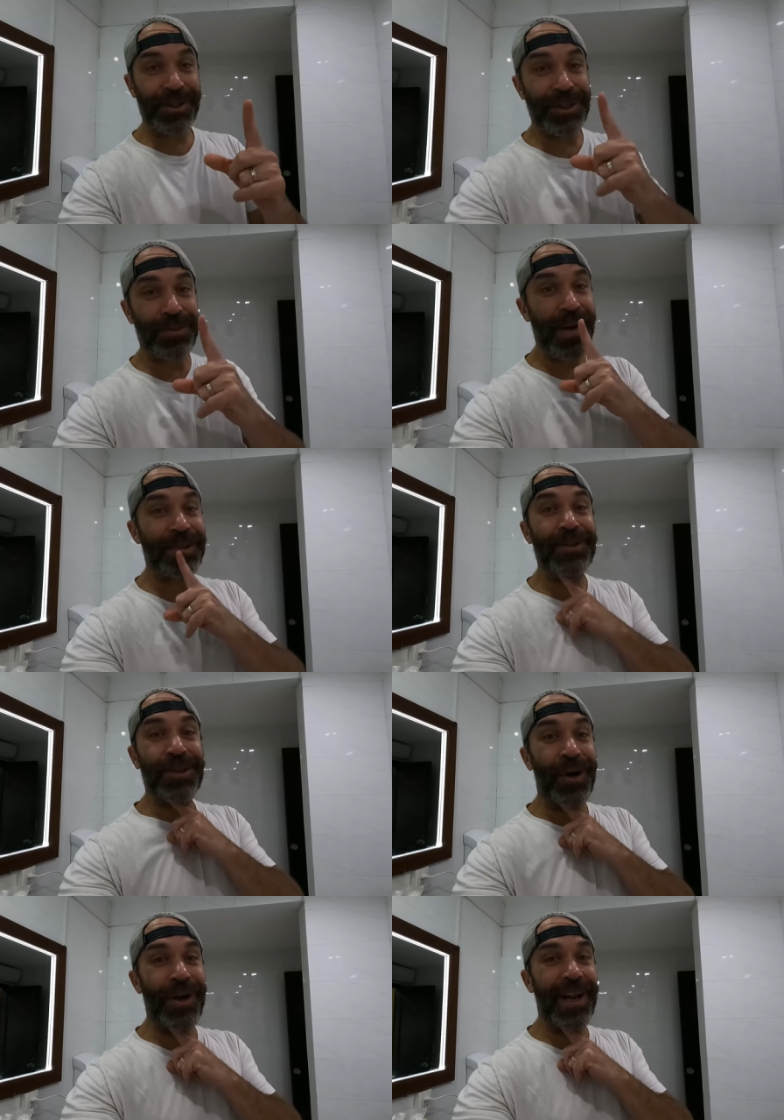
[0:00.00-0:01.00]
just went to
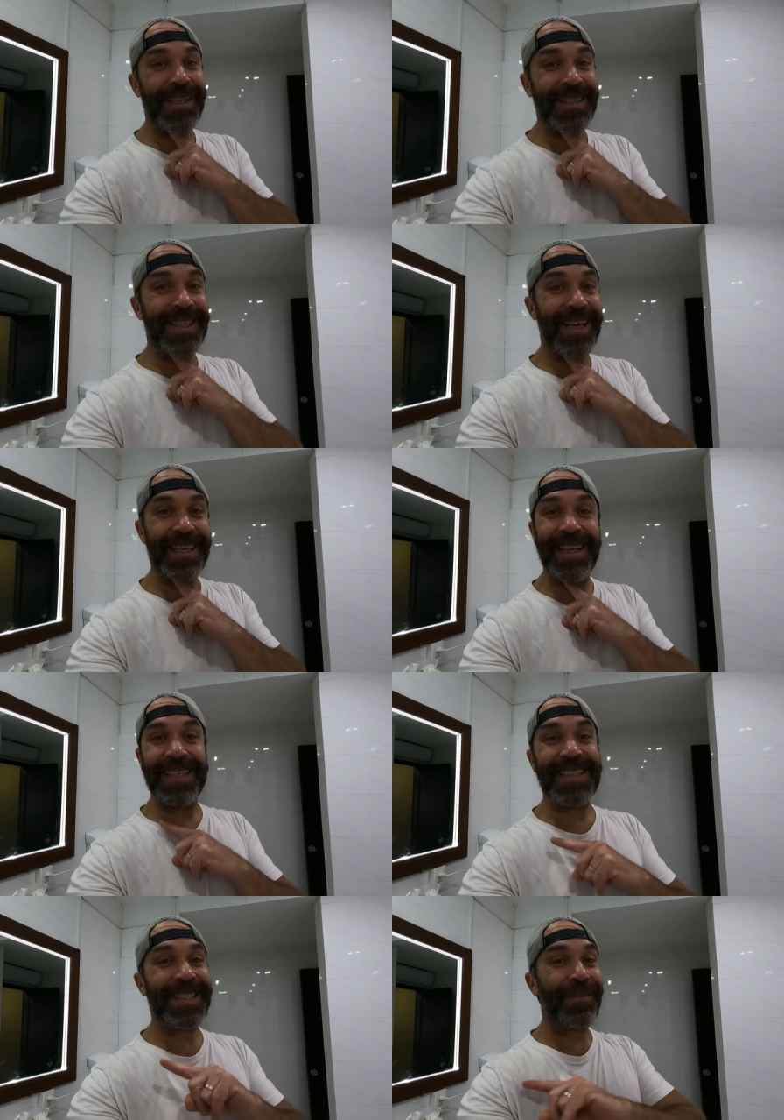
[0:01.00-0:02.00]
toilet and
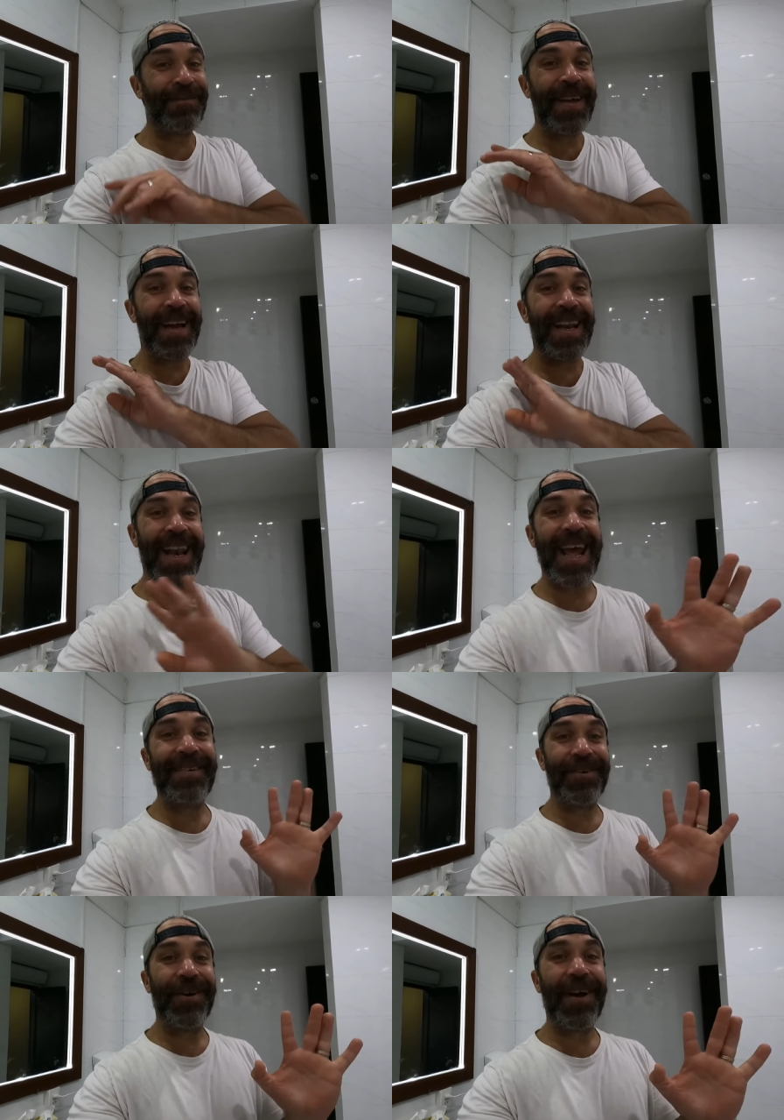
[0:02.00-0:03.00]
there is something i
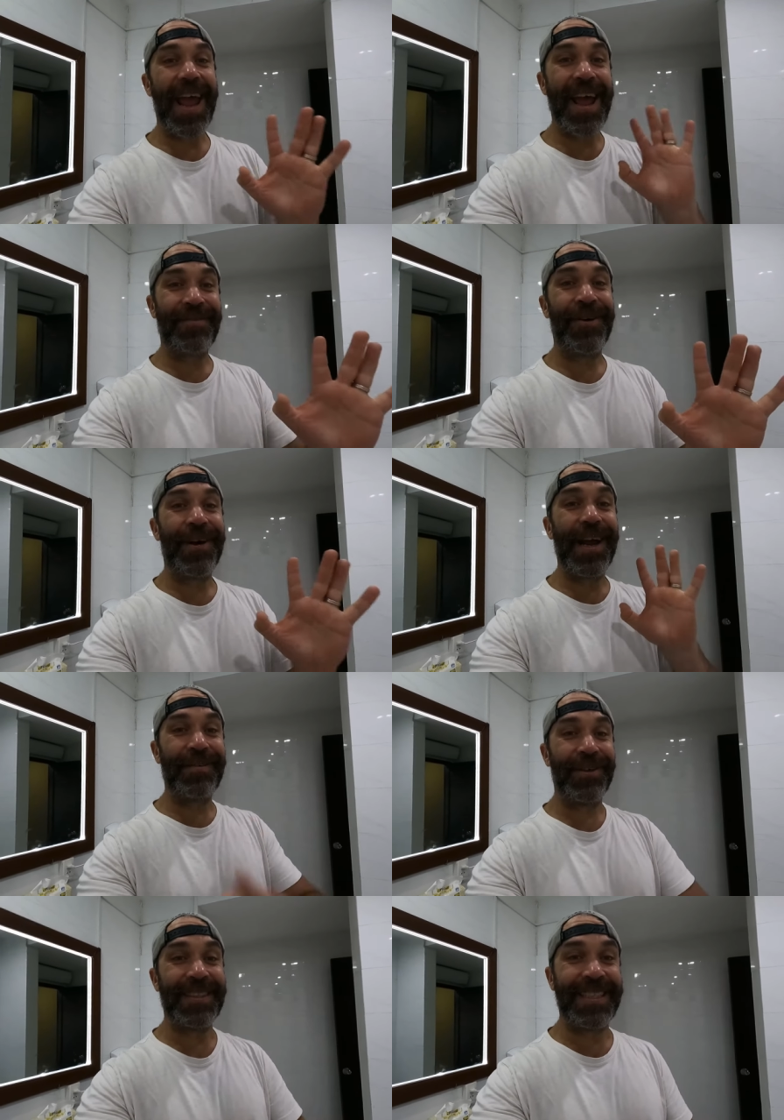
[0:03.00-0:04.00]
never ever
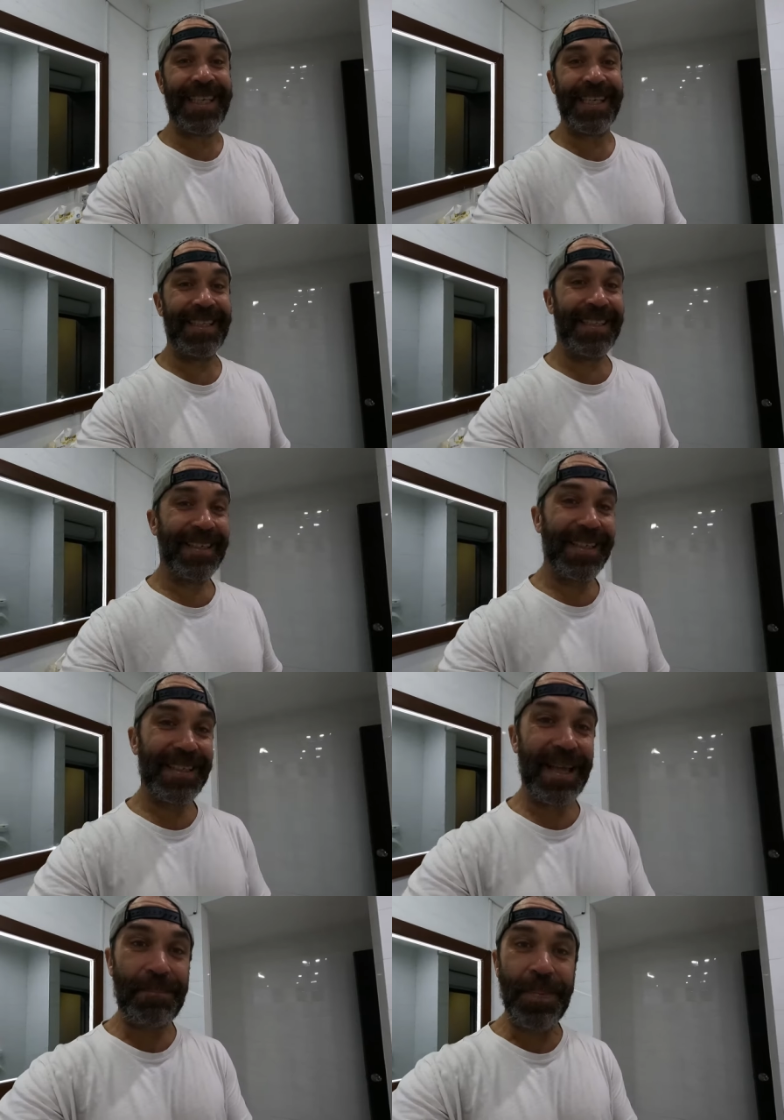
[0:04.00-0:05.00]
ever seen.
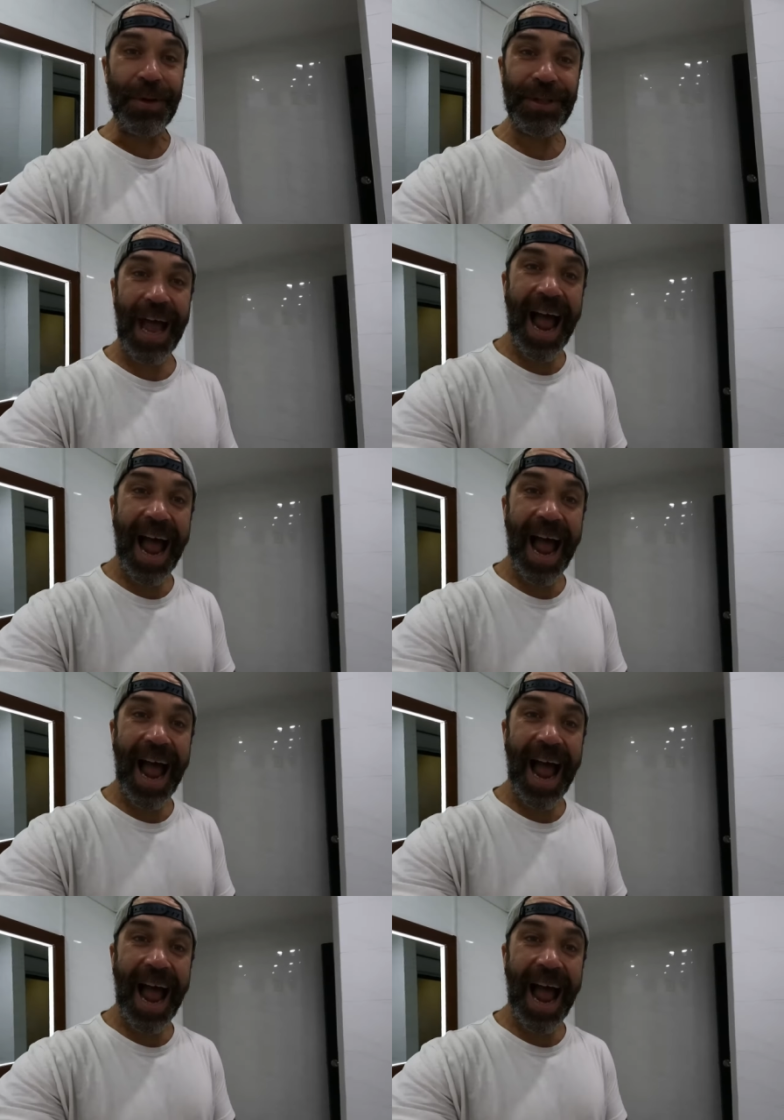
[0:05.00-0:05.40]
They put